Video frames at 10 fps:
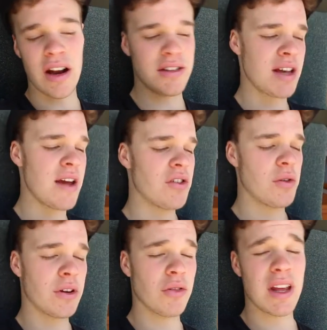And I see
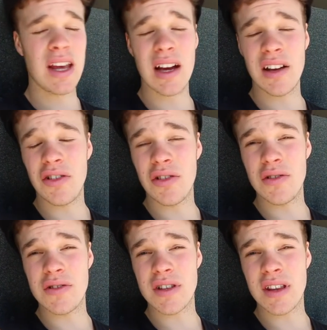everyone on here
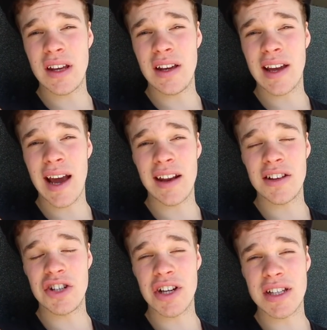use the
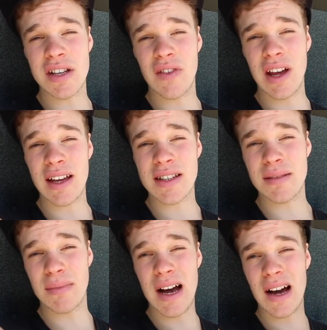Canon G seven X
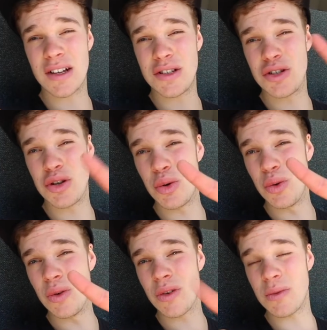Mark two,
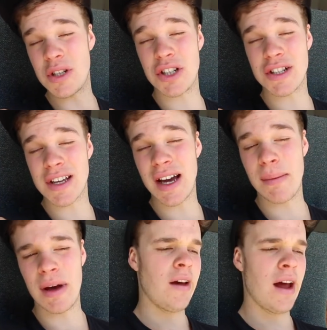which just came out.